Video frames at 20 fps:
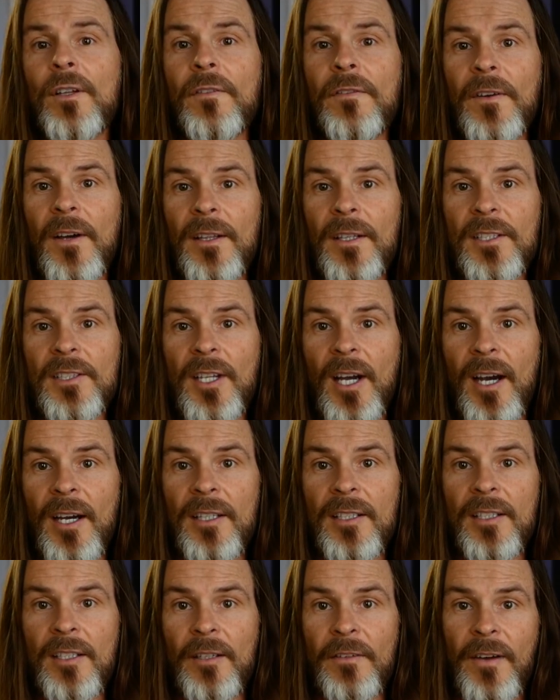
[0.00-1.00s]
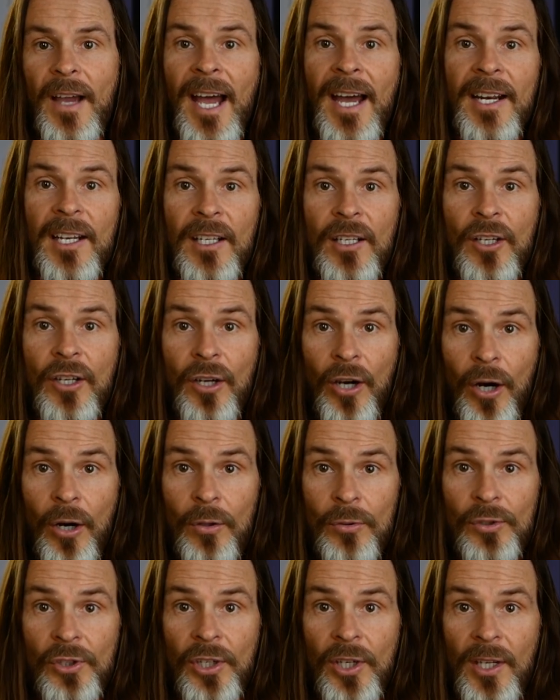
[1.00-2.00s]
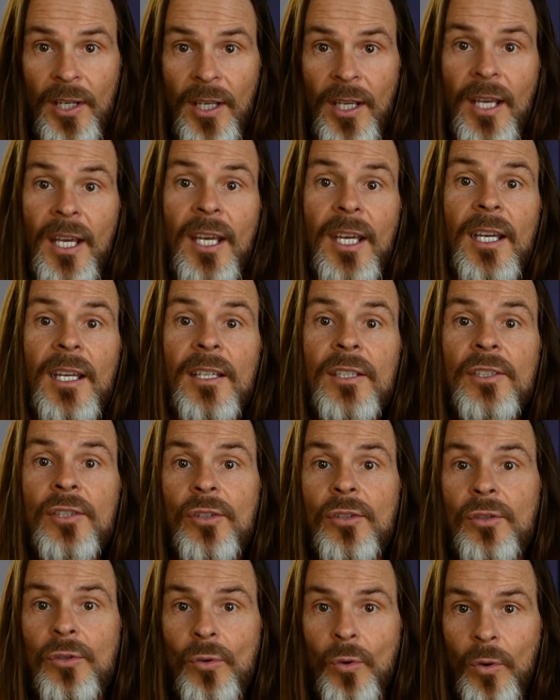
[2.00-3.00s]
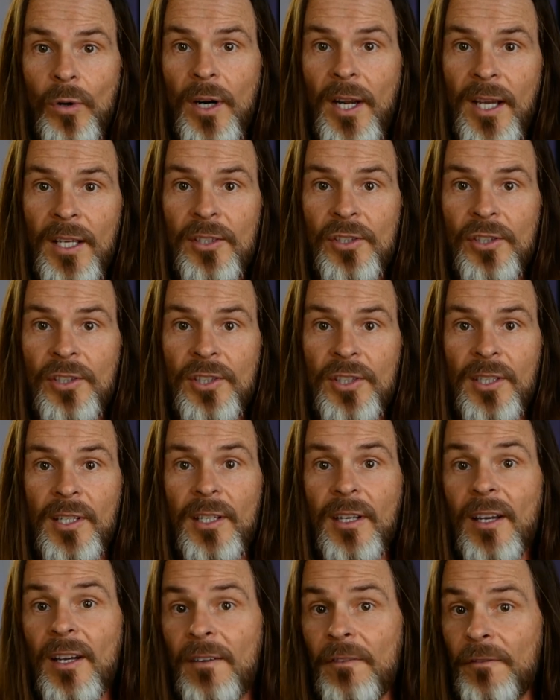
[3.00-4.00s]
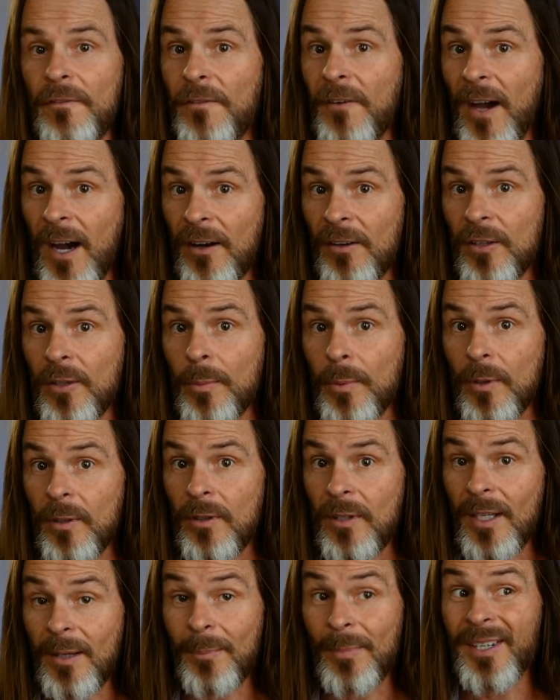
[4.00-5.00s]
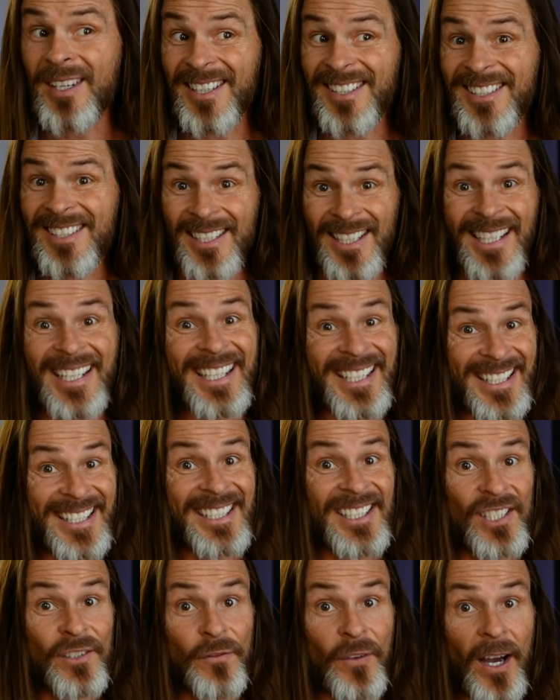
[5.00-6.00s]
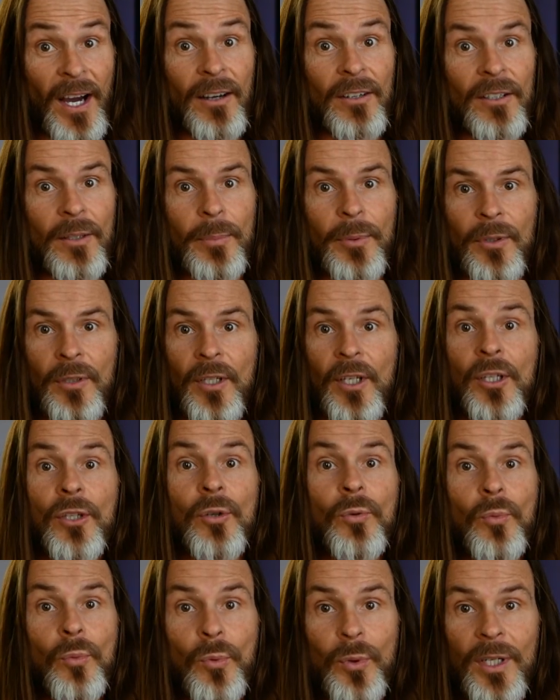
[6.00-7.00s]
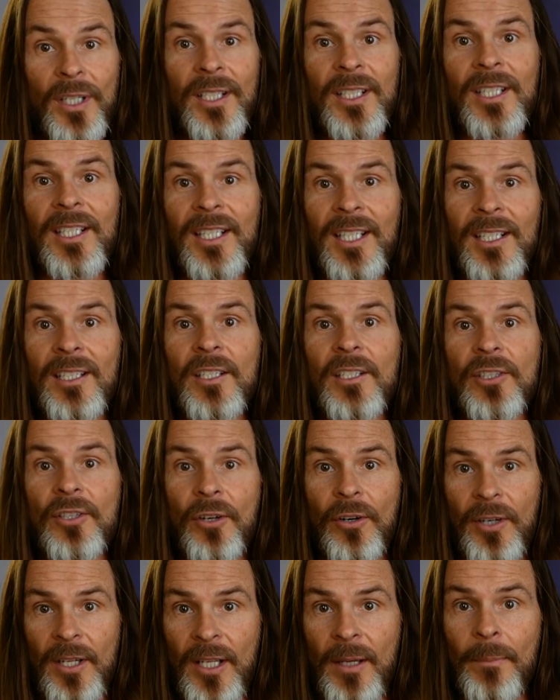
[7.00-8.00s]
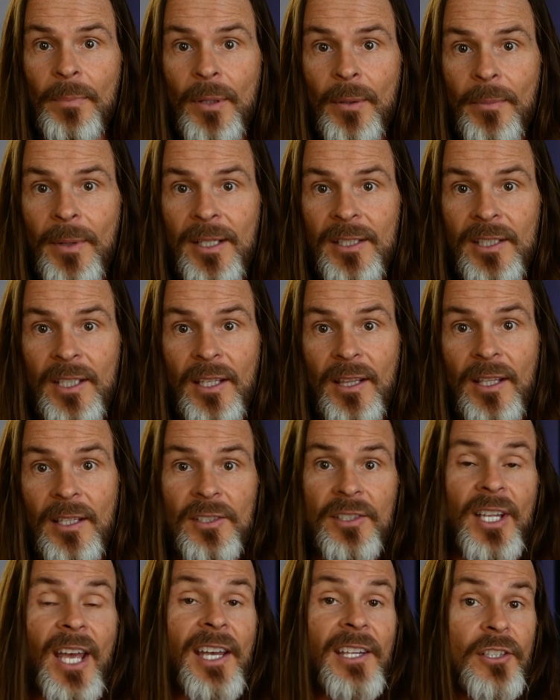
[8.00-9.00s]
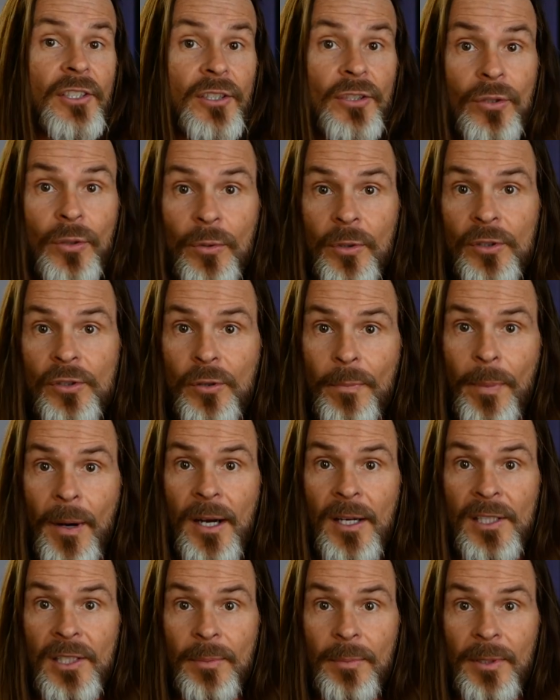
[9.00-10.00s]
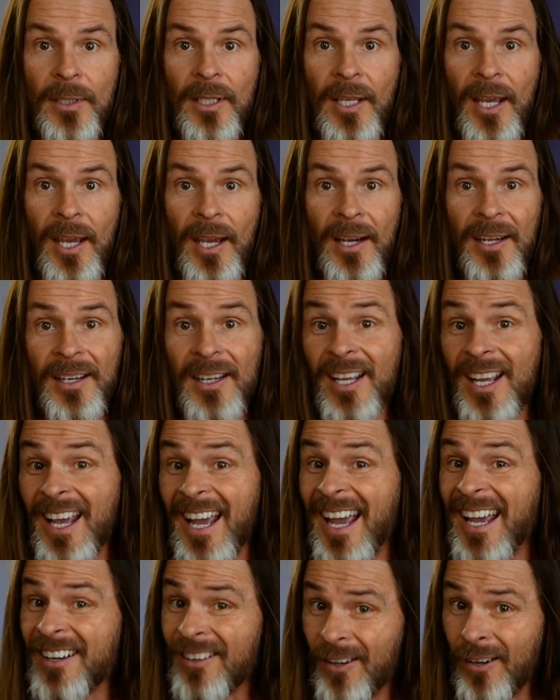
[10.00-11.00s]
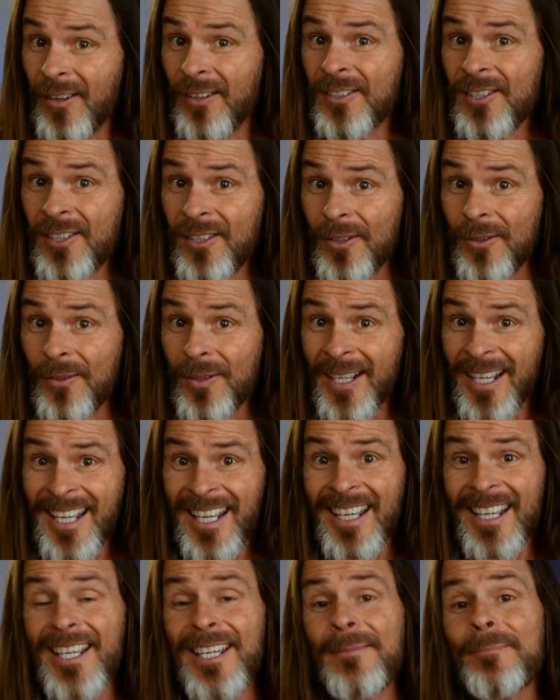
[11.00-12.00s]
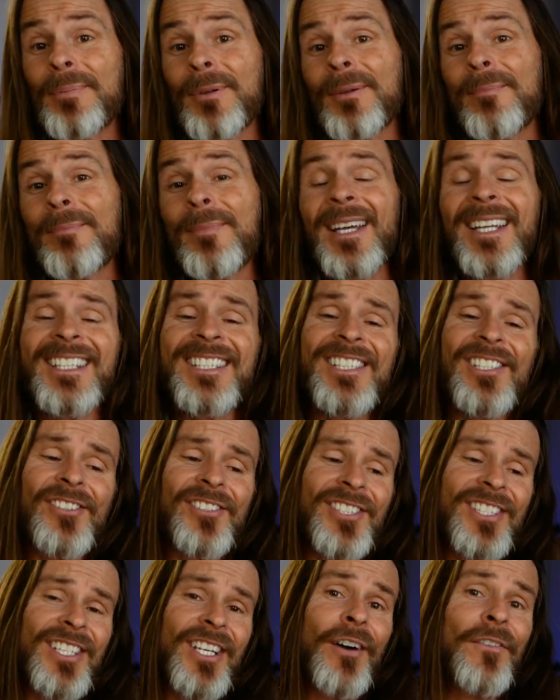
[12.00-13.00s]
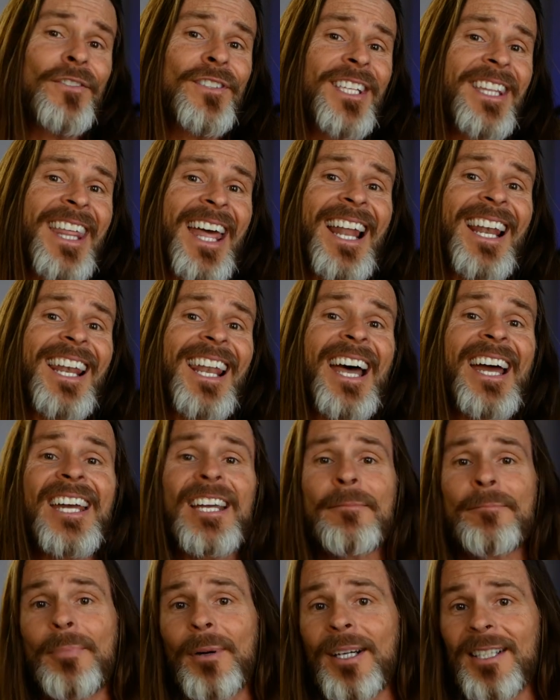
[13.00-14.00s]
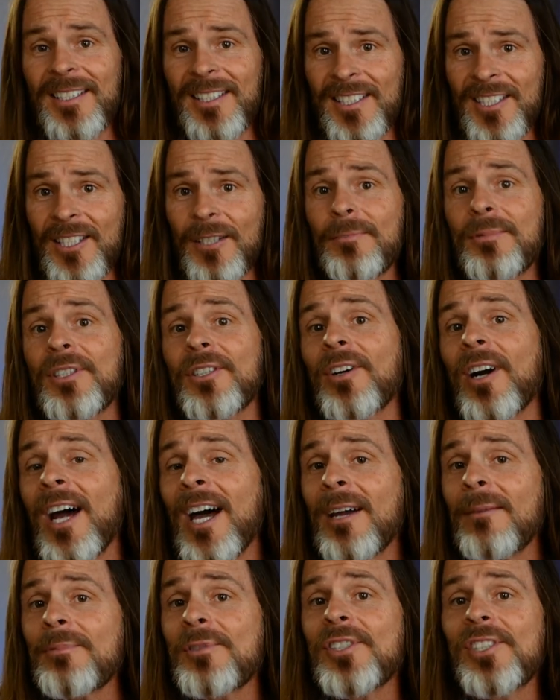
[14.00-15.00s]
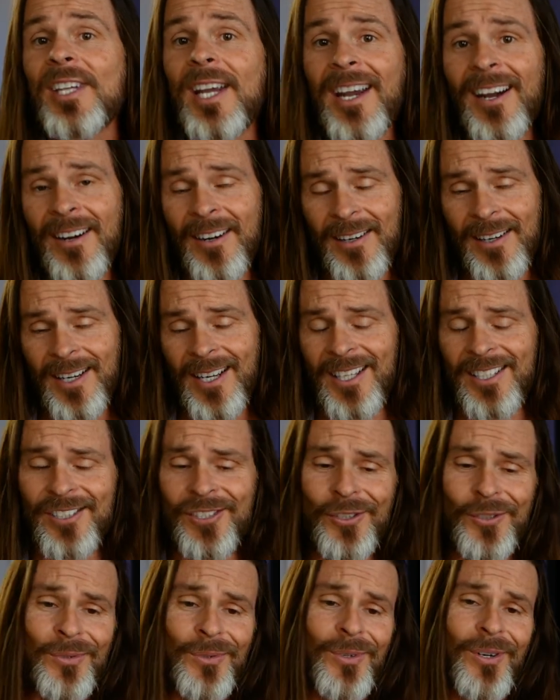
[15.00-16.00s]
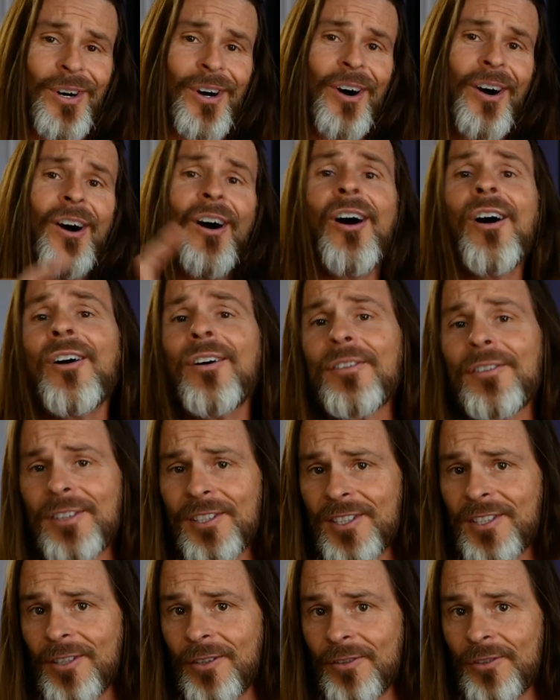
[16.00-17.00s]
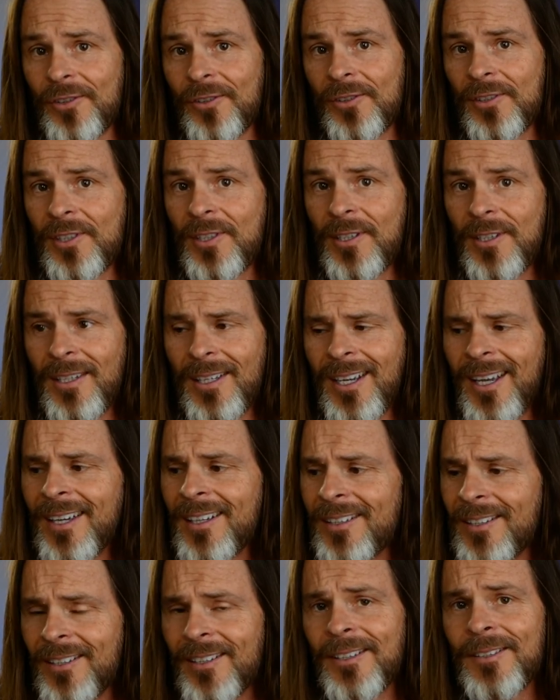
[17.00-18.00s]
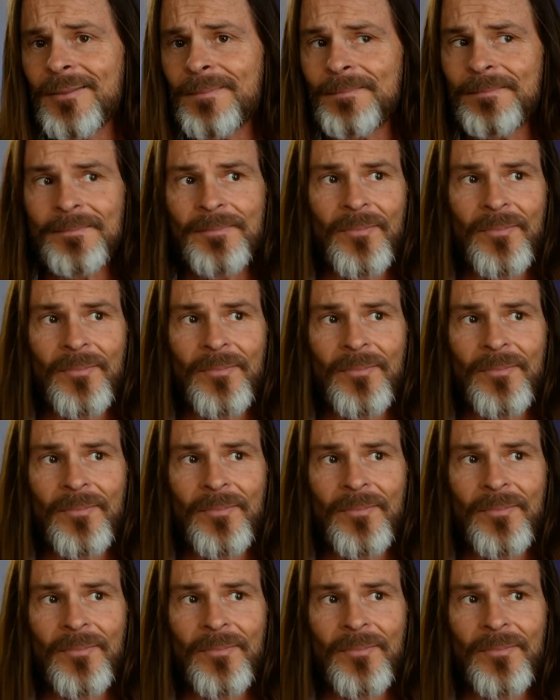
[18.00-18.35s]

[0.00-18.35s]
you found this idea of adding coaching into your agency valuable, because it is valuable. You really need to start implementing this as soon as you possibly can. And also, implement yourself to that like button, subscribe, share, and do all the socials. And you know,